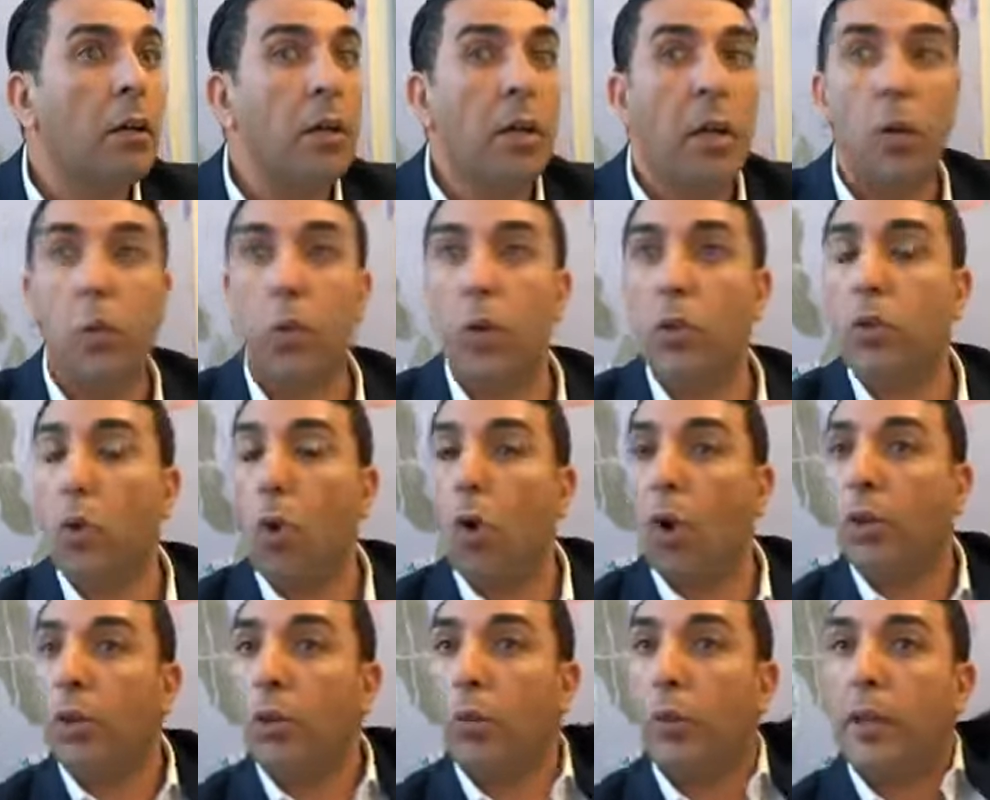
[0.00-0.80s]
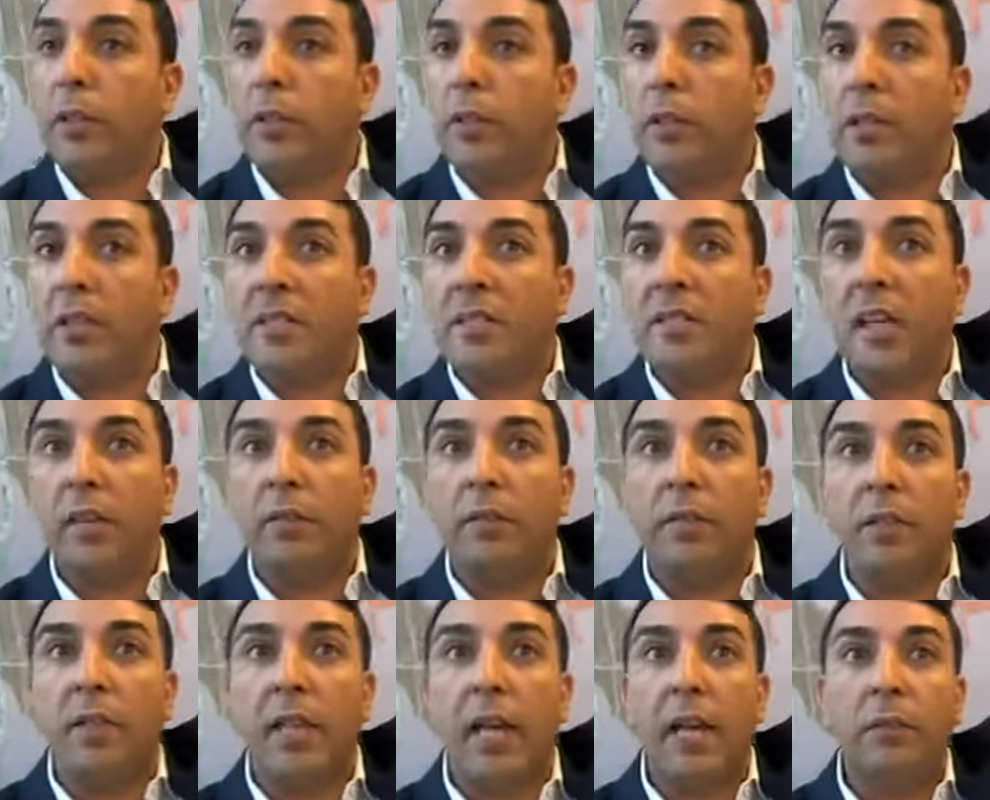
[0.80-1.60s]
It went all the way to the
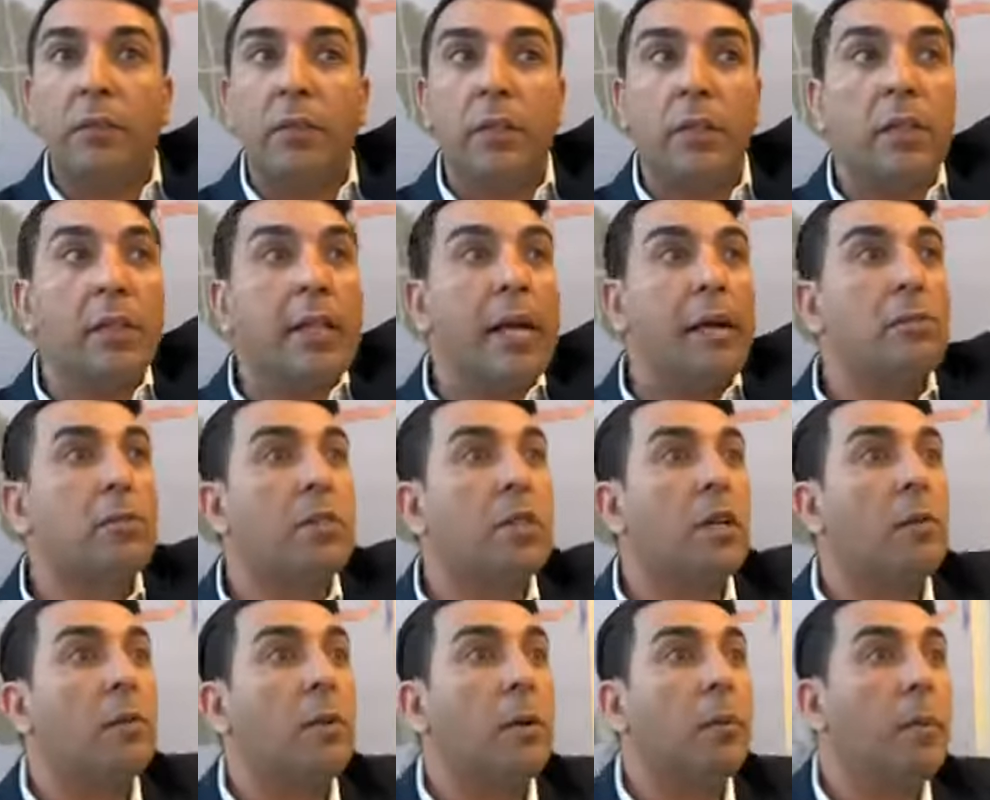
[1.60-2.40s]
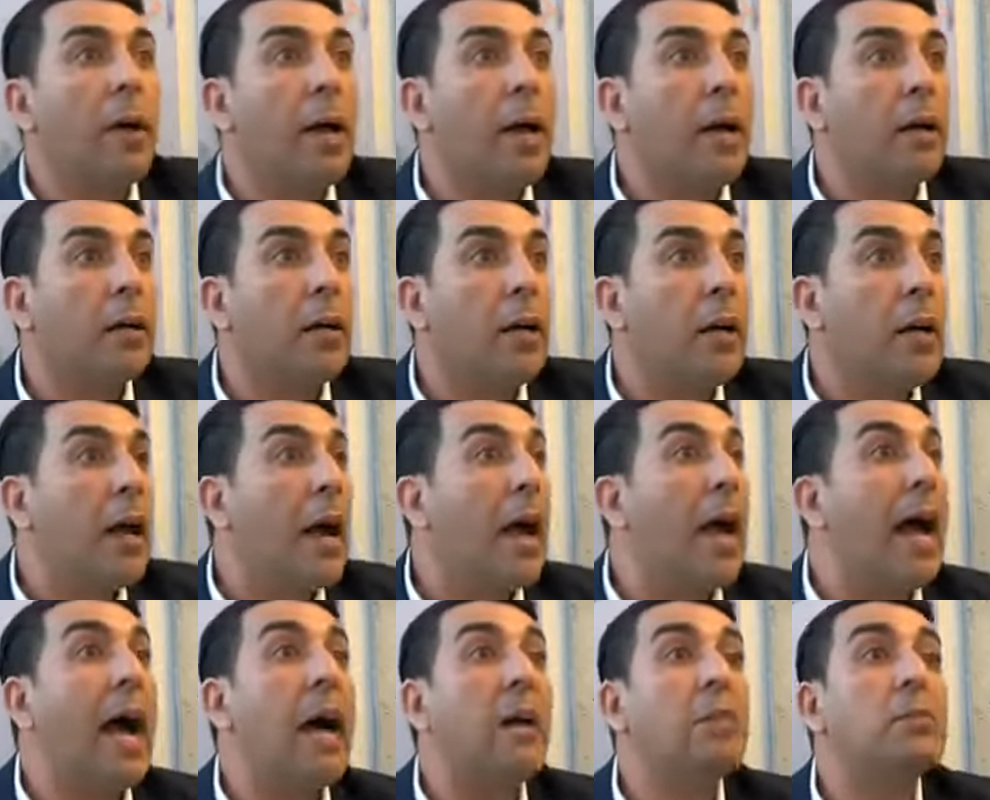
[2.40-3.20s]
seventh heaven and now it's coming back.
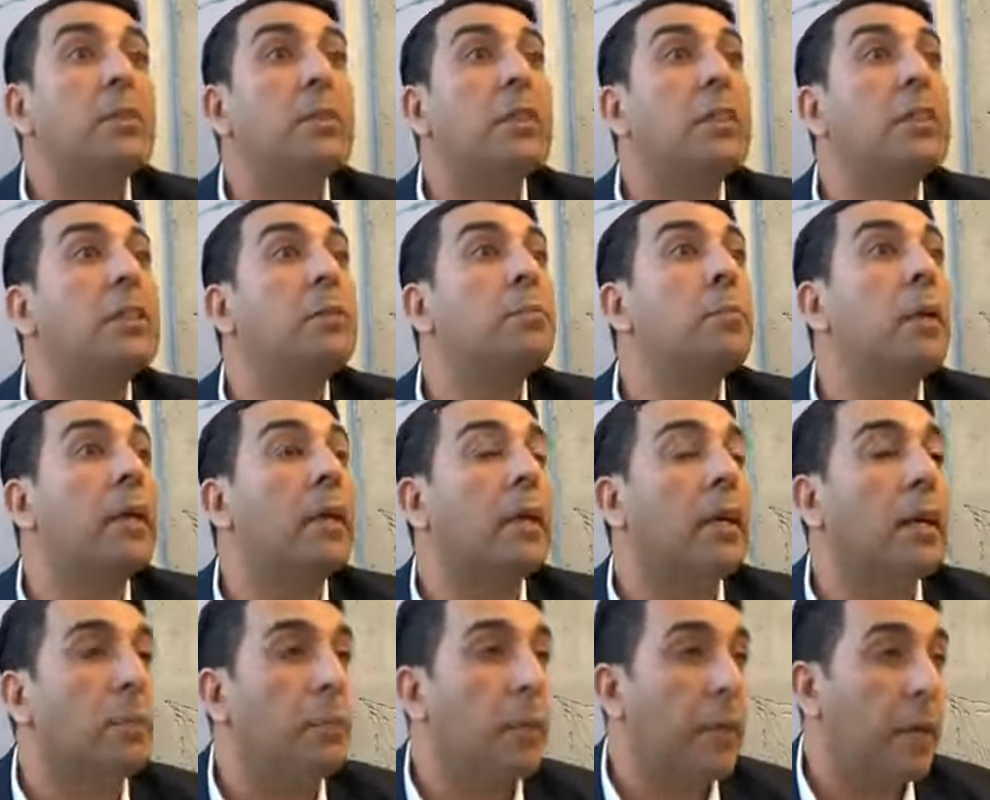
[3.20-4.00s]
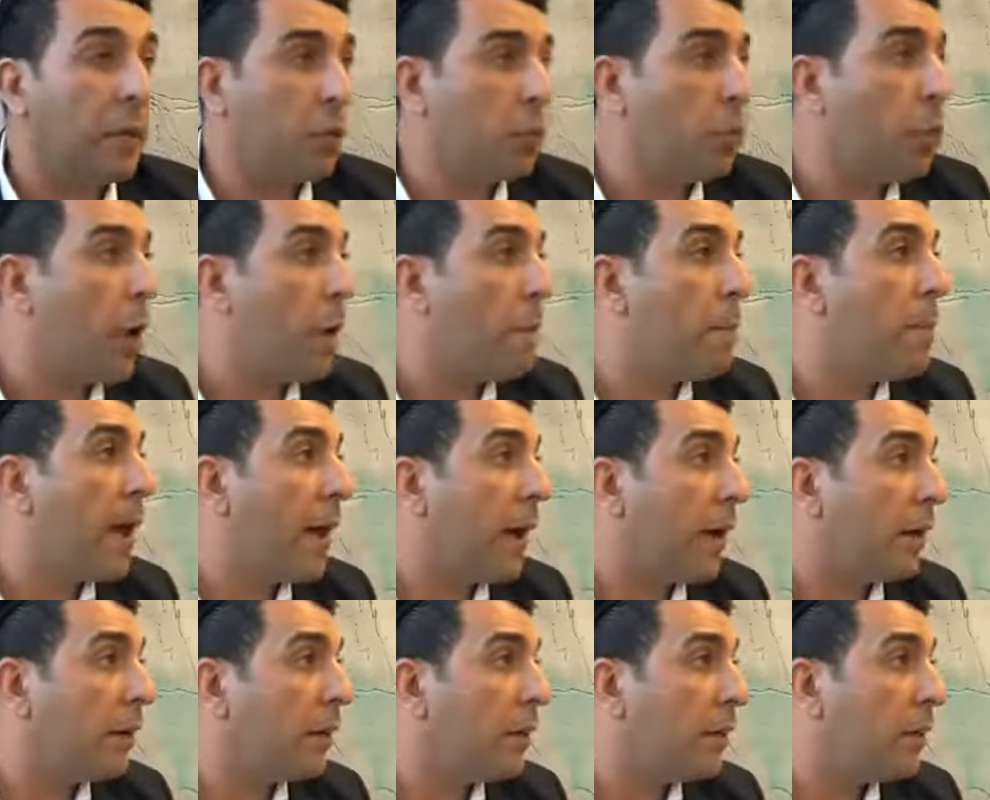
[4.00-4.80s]
How did it make its way
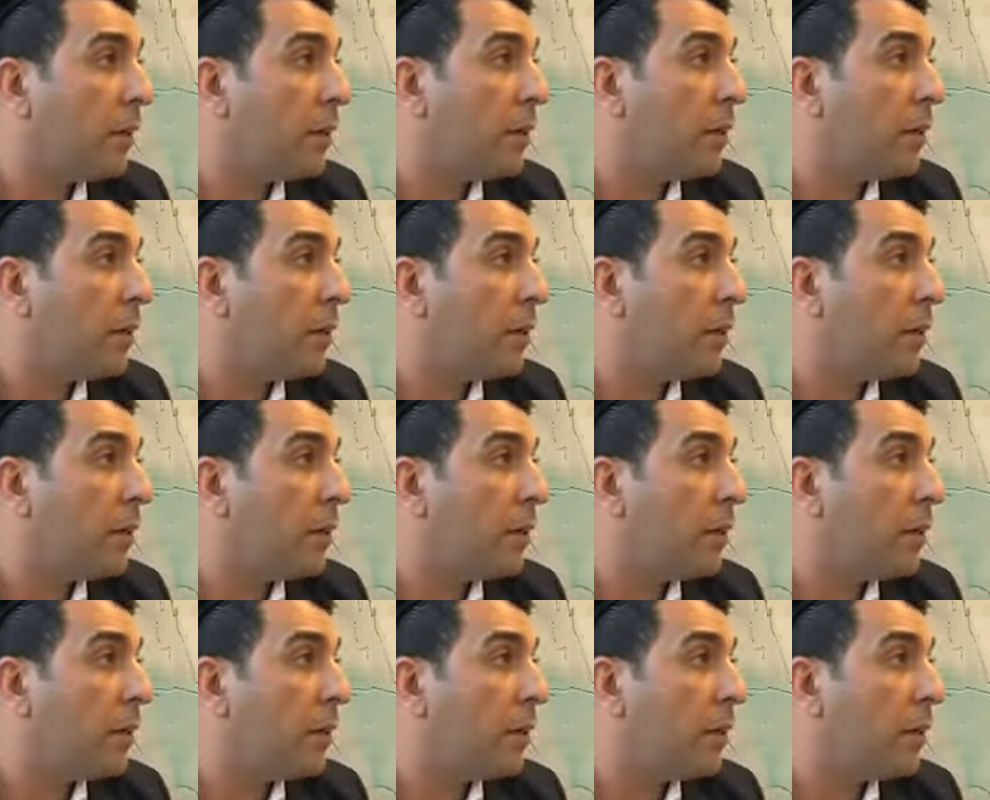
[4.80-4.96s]
back?